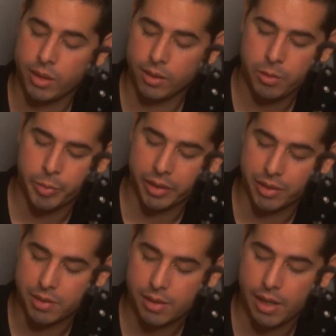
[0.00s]
I love about
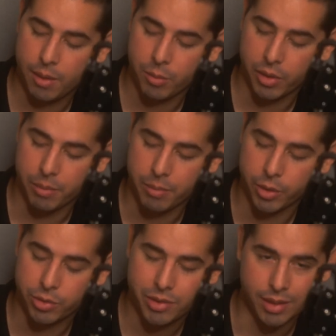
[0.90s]
this camera the
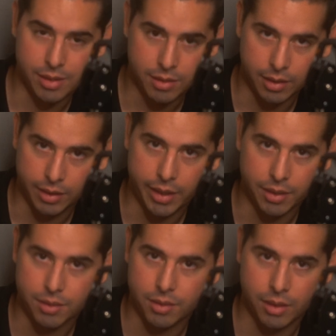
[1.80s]
most is the
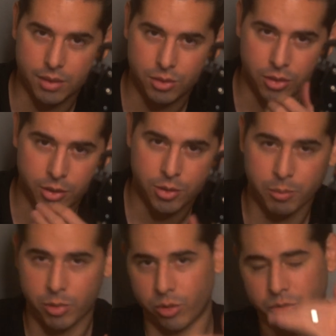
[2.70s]
lens. It is such a
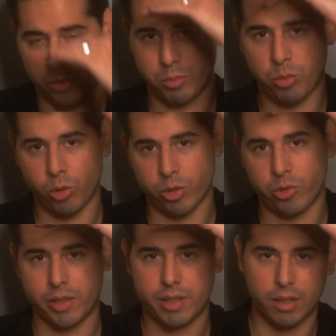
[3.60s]
beautiful
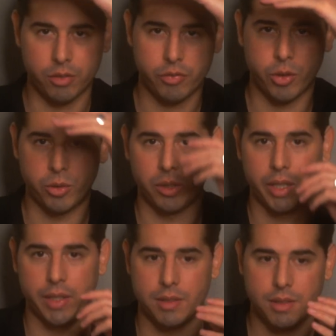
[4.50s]
portrait telephoto
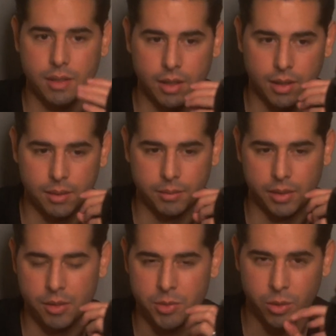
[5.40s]
lens.
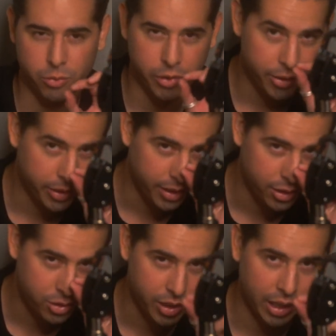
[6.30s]
Gives you very
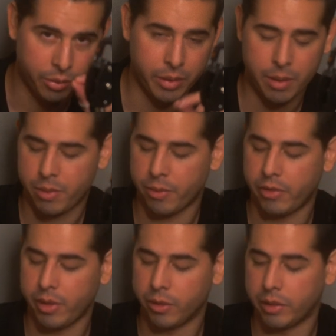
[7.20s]
shallow depth of
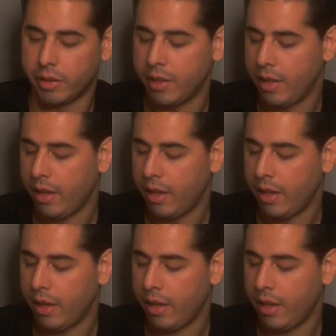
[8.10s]
field.